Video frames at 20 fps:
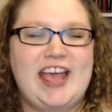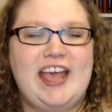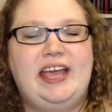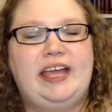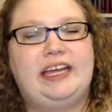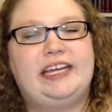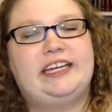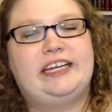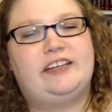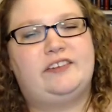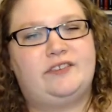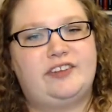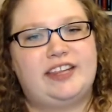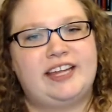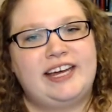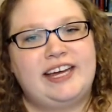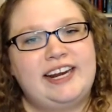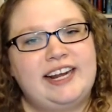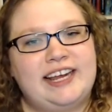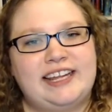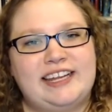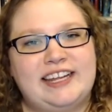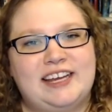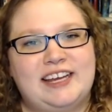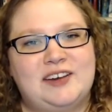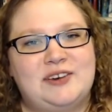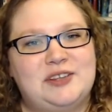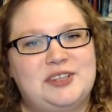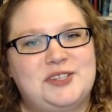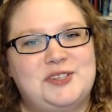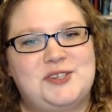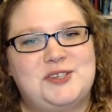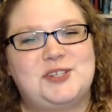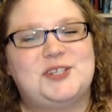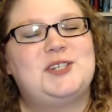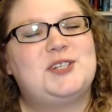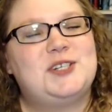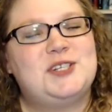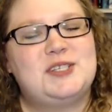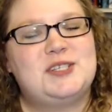And for that, I had to go with the
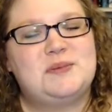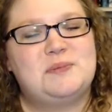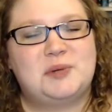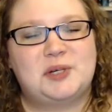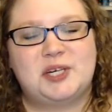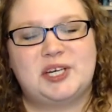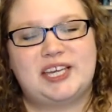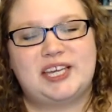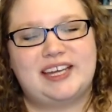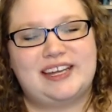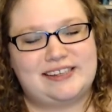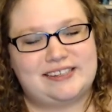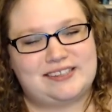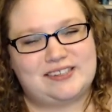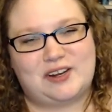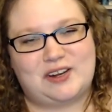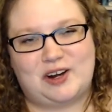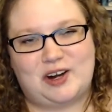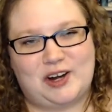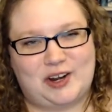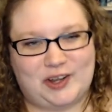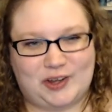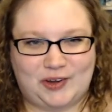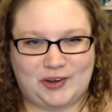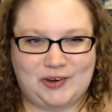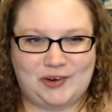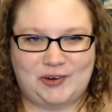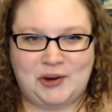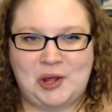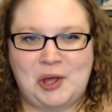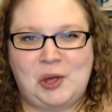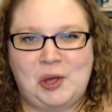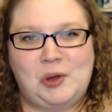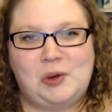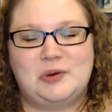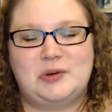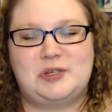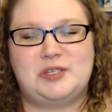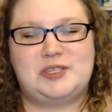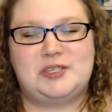children's book Escargot,
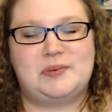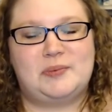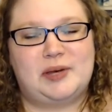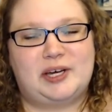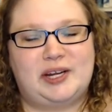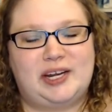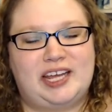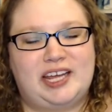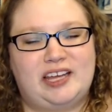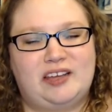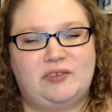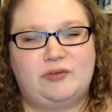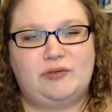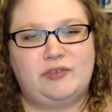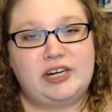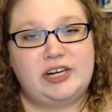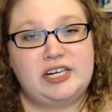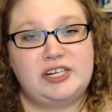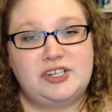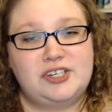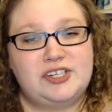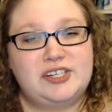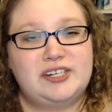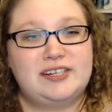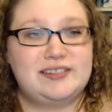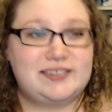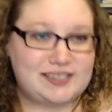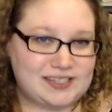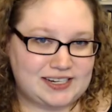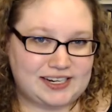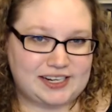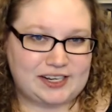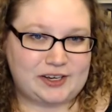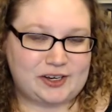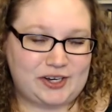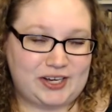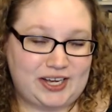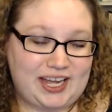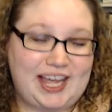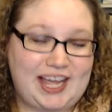which is about a French
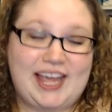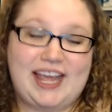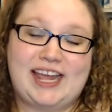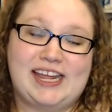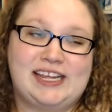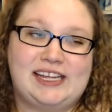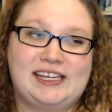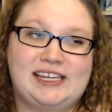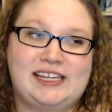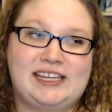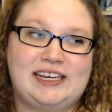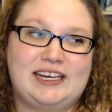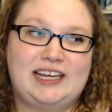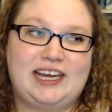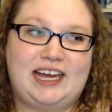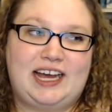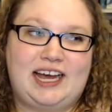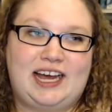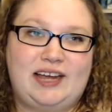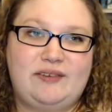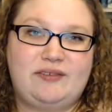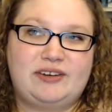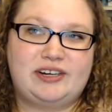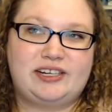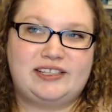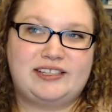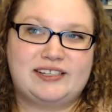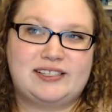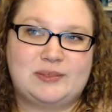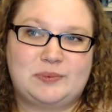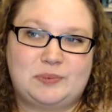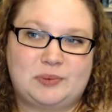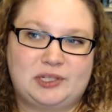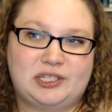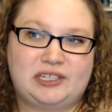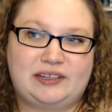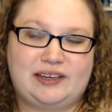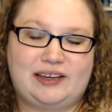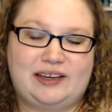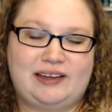snail and I've read this
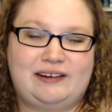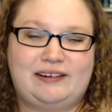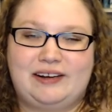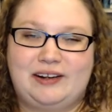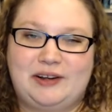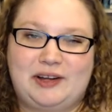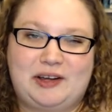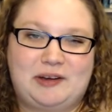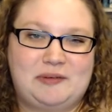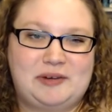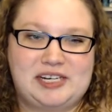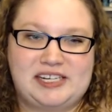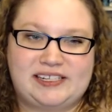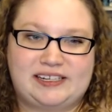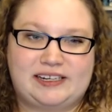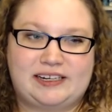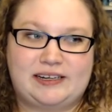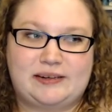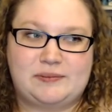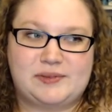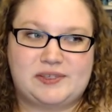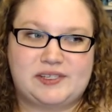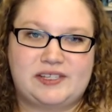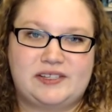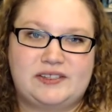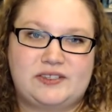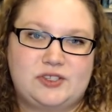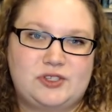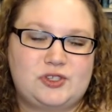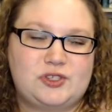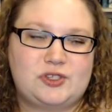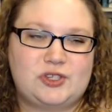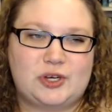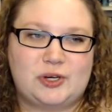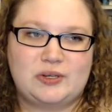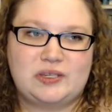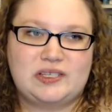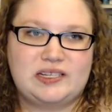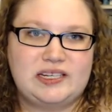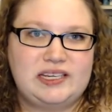book I don't know how many times. It's
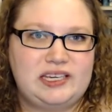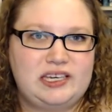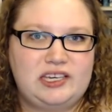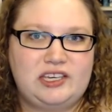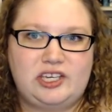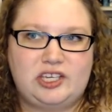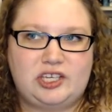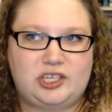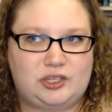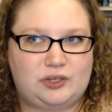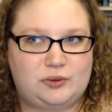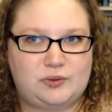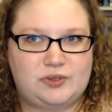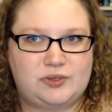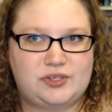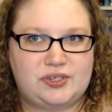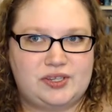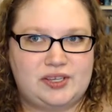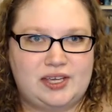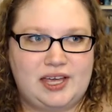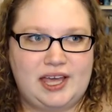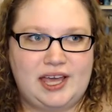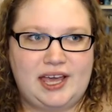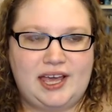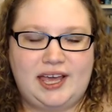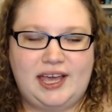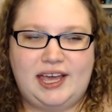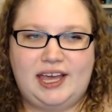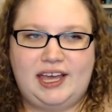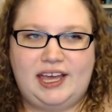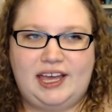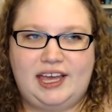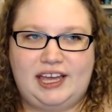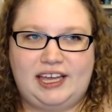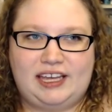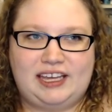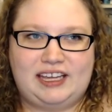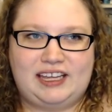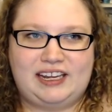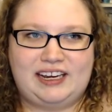so stinking cute
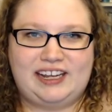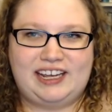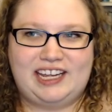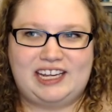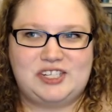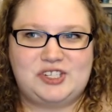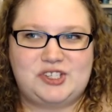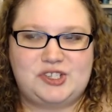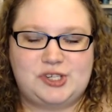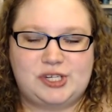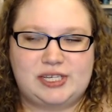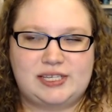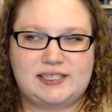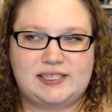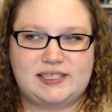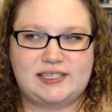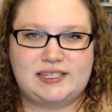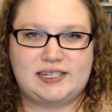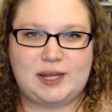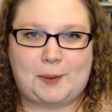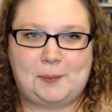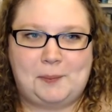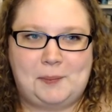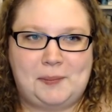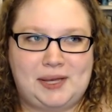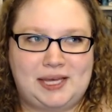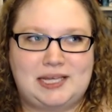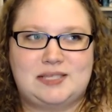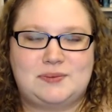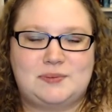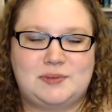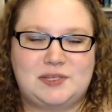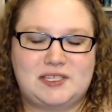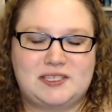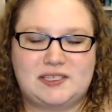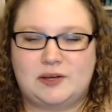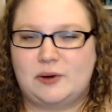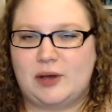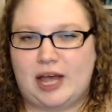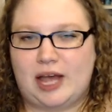and it just makes me
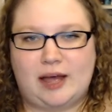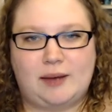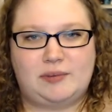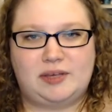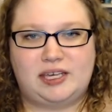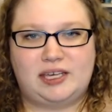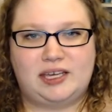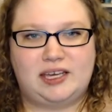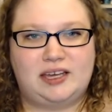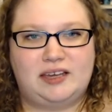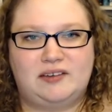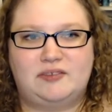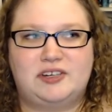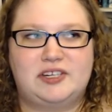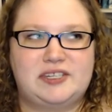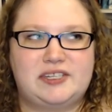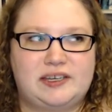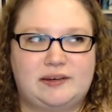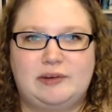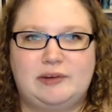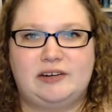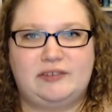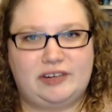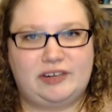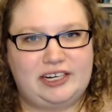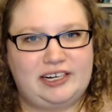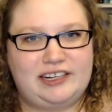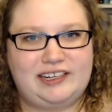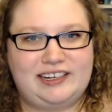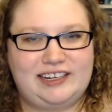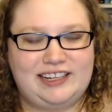so happy every time I read it.